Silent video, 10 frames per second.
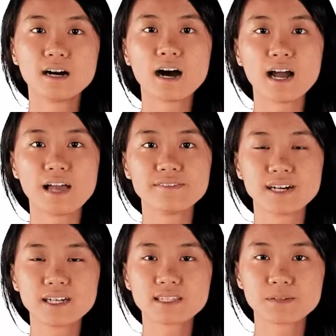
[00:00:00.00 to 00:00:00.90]

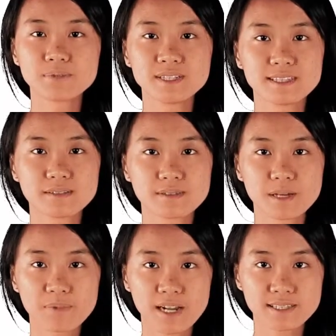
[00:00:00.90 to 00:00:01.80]
However,
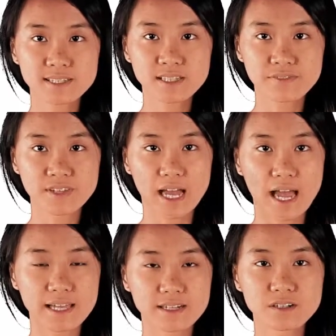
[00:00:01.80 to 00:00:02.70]
the presence of the
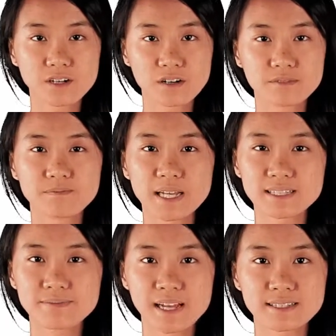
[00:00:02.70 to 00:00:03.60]
iron core
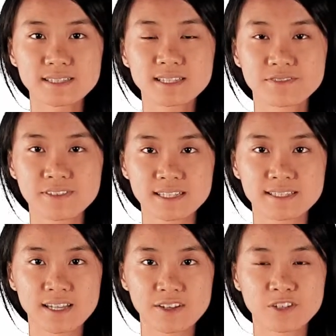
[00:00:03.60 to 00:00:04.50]
maximizes the flux
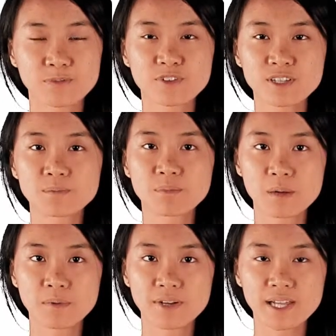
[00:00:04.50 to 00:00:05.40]
linkage between the
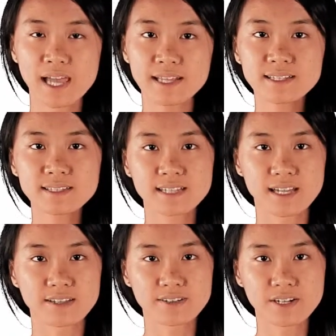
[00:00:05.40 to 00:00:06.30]
primary and
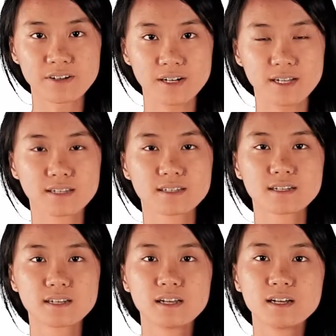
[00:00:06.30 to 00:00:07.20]
secondary coil.
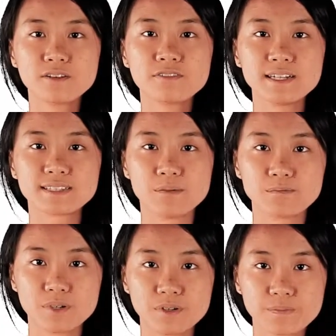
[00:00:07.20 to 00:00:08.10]
For
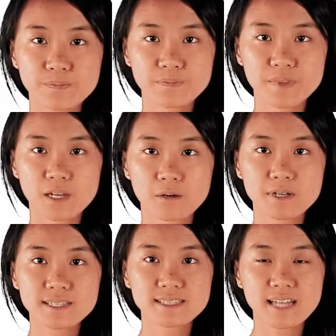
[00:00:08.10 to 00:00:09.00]
example,
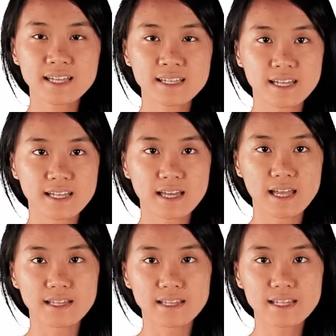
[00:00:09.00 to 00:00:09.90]
when designing
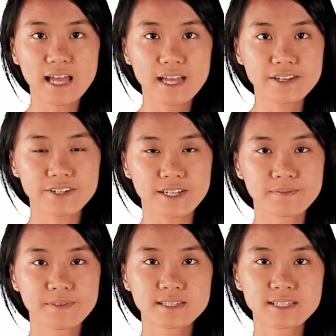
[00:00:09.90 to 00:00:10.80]
an EI shape,
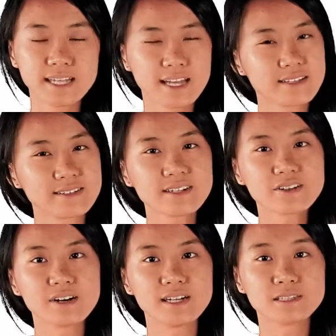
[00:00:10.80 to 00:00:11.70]
the secondary
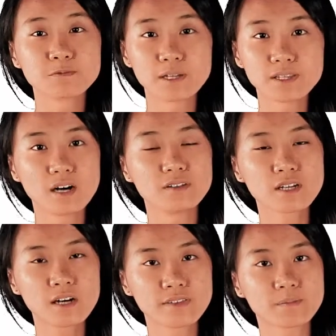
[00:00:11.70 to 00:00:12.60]
coil is wanted on
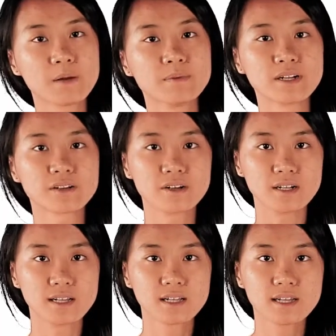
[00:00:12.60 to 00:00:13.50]
top of the primary
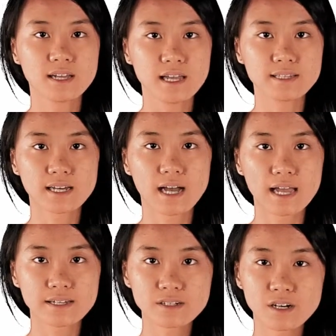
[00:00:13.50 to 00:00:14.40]
coil, and the
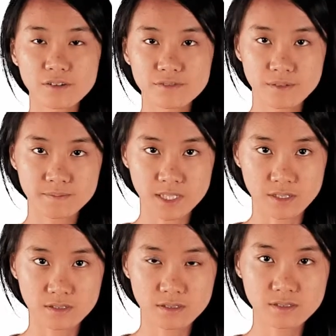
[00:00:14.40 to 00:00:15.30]
iron core forms a
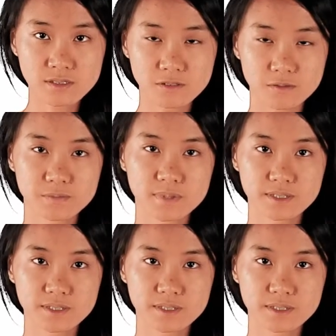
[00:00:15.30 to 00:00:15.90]
closed loop.